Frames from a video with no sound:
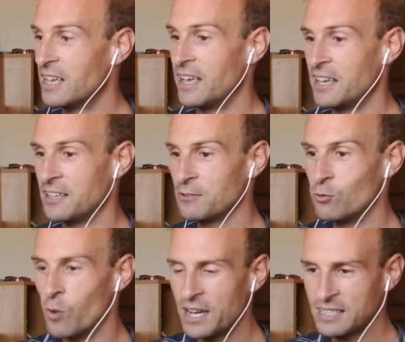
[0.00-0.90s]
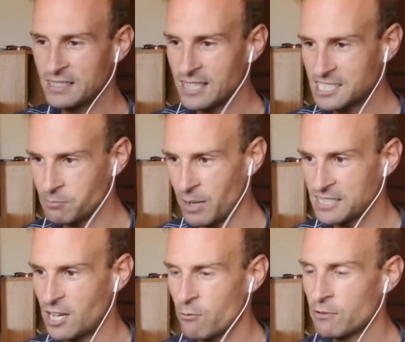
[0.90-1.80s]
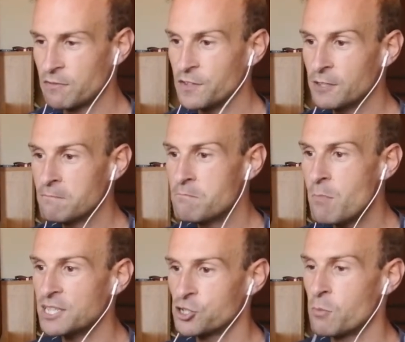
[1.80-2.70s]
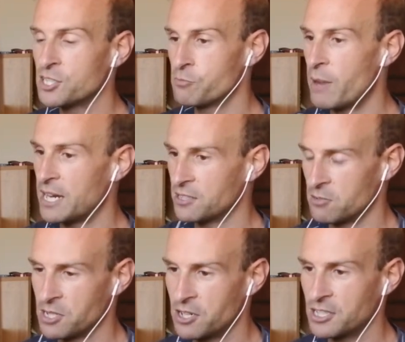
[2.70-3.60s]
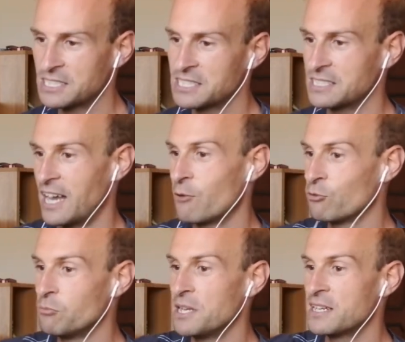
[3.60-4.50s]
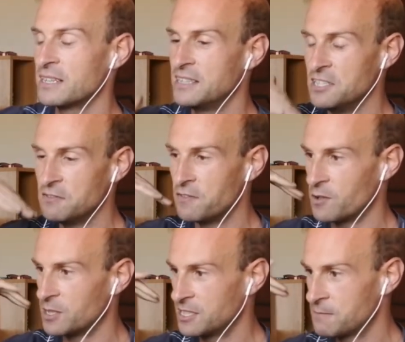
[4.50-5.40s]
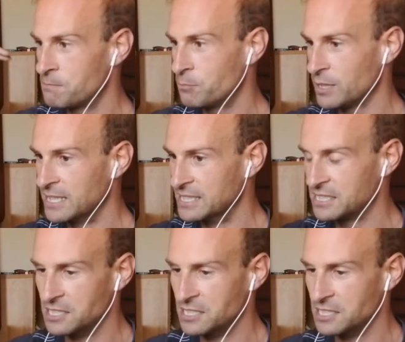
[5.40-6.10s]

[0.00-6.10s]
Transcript: And when it does pass, I will feel much, much better, because I will be in a different place.